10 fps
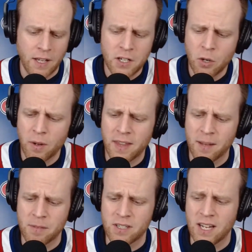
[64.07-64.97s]
you know what? That
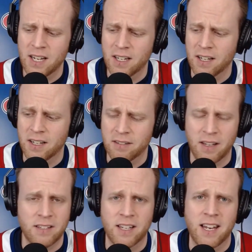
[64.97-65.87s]
mistake,
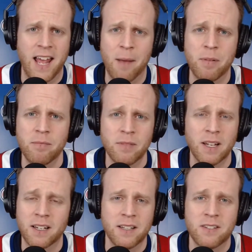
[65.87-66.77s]
it's going to happen.
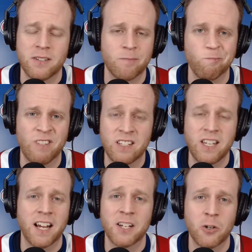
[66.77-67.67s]
Like, it's his
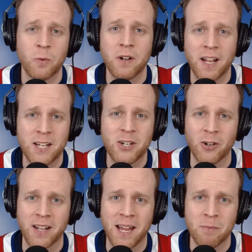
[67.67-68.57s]
second career
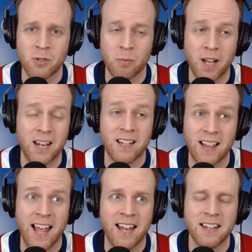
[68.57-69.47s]
NHL game, so I'm kind of
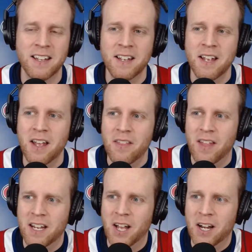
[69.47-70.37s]
glad that
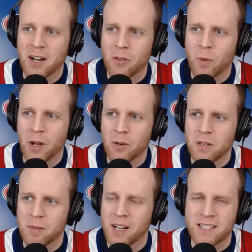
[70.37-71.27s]
he got it out of the way early,
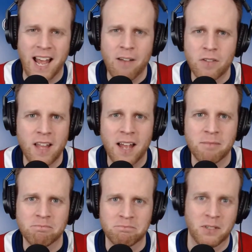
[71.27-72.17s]
because after that,
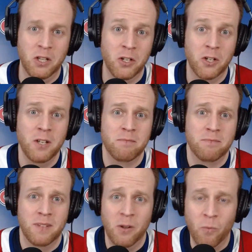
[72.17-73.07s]
he looked good.
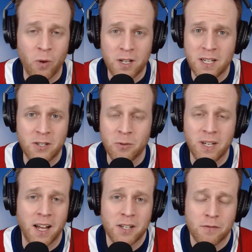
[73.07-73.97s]
And what did he do? He
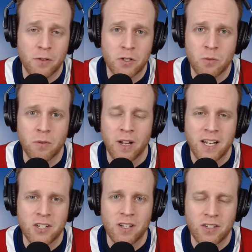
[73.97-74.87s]
got his first career
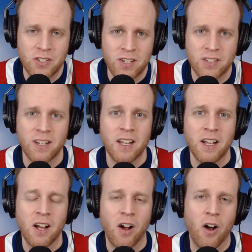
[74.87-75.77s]
NHL assist
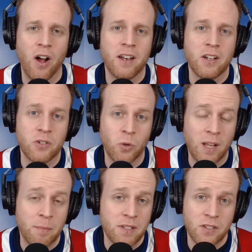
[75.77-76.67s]
on Joel
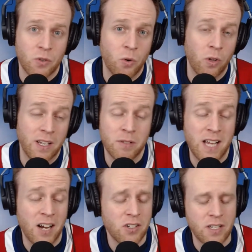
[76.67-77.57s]
Edmondson's goal. And it was
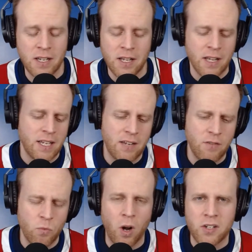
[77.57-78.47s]
actually,
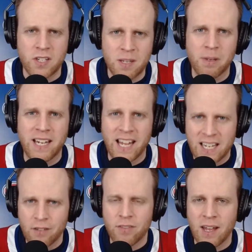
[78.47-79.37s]
even watching the
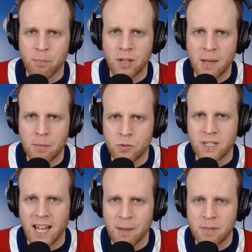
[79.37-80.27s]
beginning of that play between
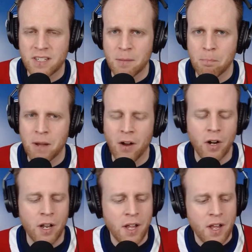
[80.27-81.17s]
Edmondson and Barron,
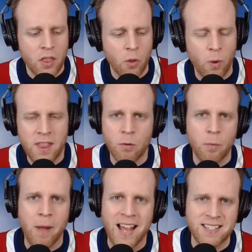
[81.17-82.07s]
the way they were
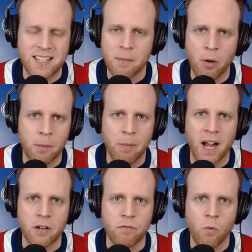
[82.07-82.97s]
passing the puck back
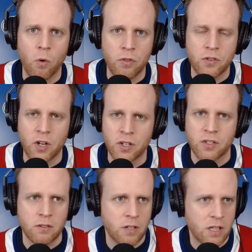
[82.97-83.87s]
and forth,
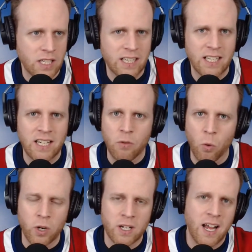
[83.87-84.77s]
just cleanly
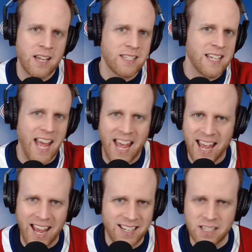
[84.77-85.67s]
organized,
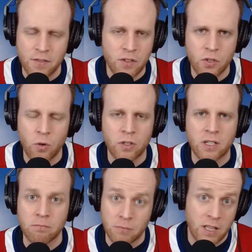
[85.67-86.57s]
exited the zone
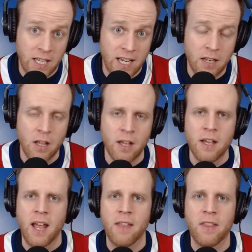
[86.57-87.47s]
clean.
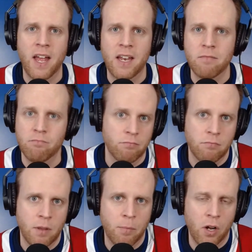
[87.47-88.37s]
And then
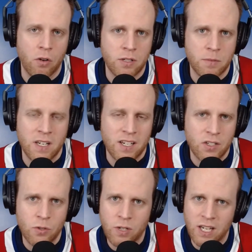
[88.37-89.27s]
the puck goes up to Nick
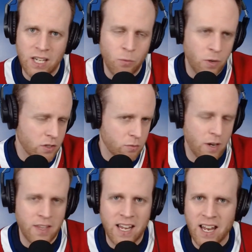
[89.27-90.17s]
Suzuki. He wheels
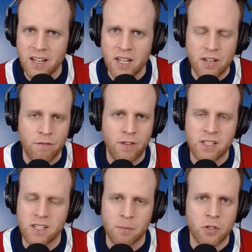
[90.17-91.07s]
around the net, feeds
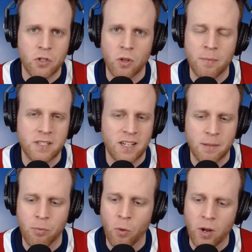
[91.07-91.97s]
it up to Joel Edmondson at the
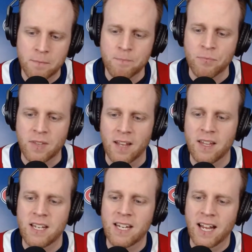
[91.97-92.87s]
point, and then
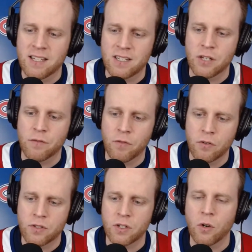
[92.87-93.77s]
he gets his
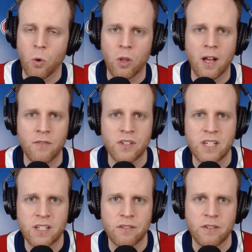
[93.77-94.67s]
first goal of the
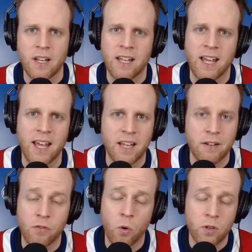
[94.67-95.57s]
season. And
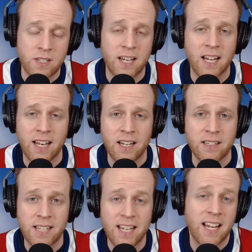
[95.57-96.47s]
of course,
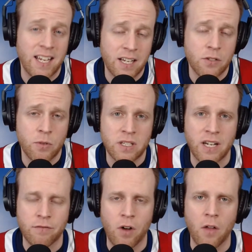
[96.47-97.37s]
dedicating it to his
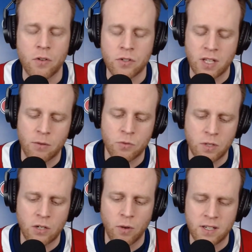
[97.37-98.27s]
late father. So that was
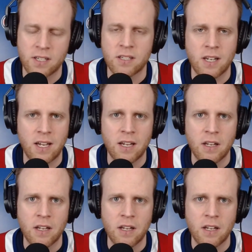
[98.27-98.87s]
really great to see